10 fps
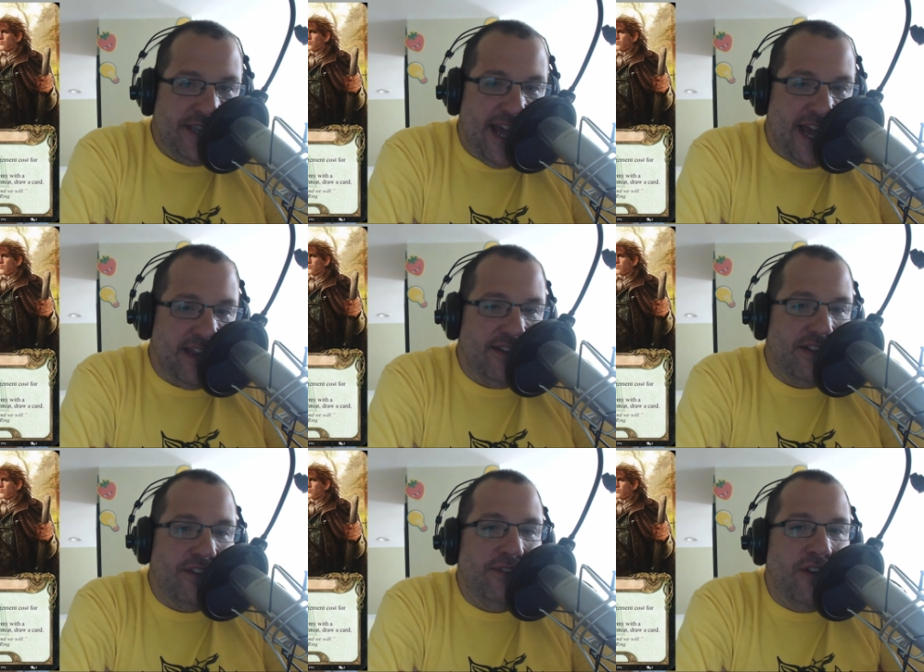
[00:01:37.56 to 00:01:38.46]
deck.
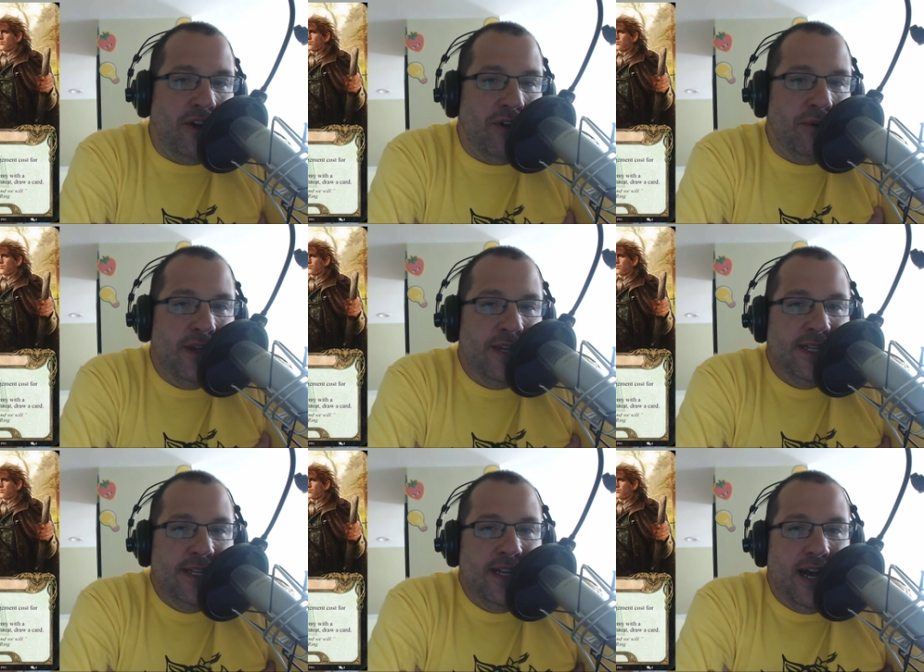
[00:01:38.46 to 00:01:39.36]
So.
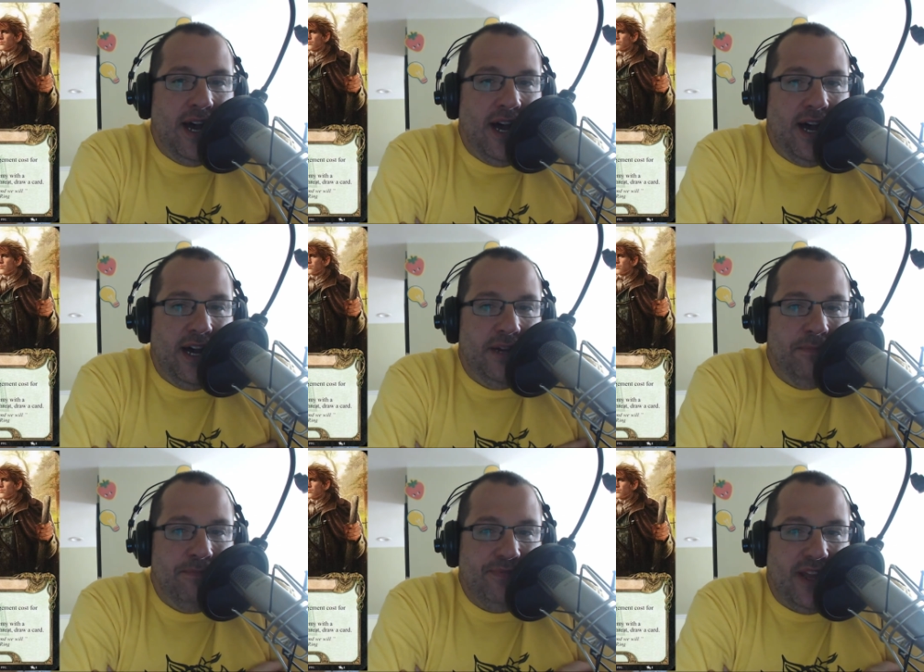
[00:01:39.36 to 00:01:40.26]

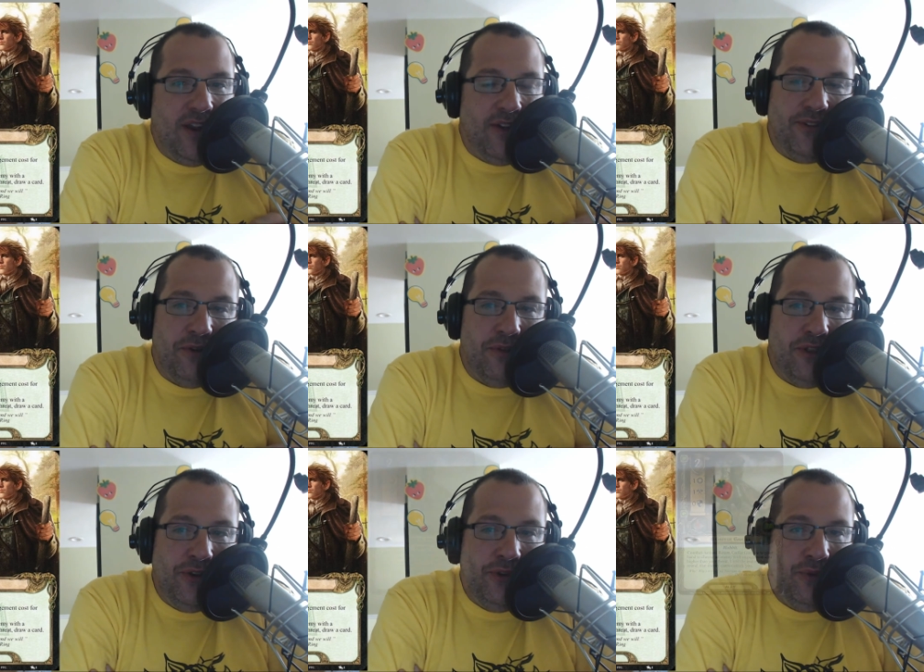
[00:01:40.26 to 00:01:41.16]
Um, and also
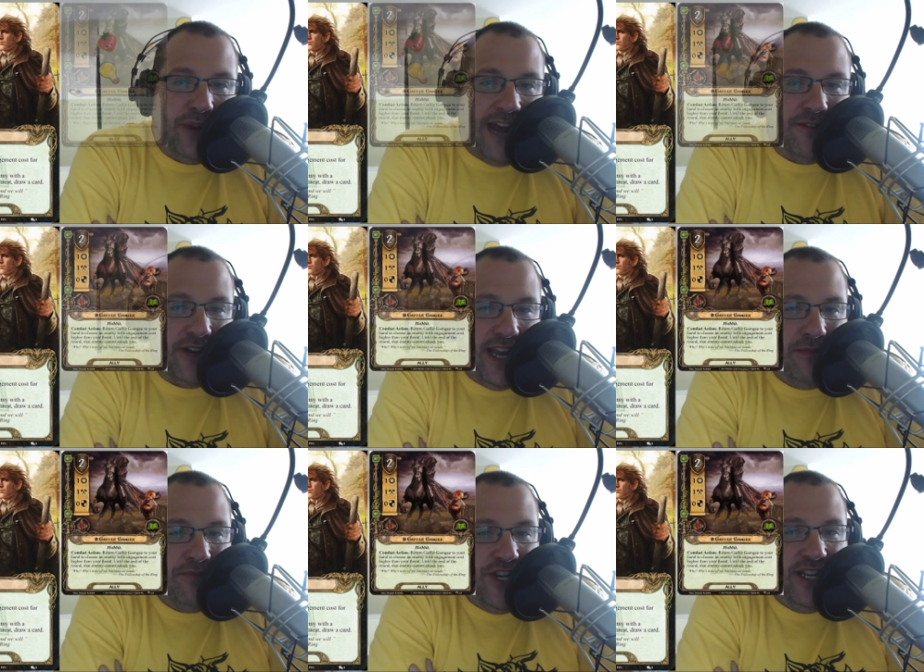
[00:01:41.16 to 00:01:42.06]
the new Gaffer
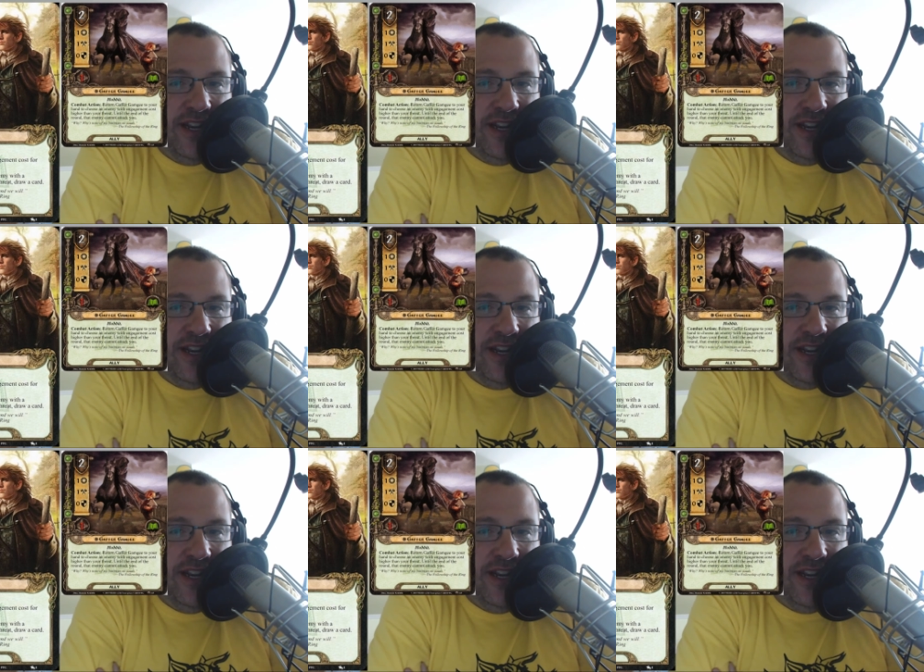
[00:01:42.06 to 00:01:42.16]
Gamgee,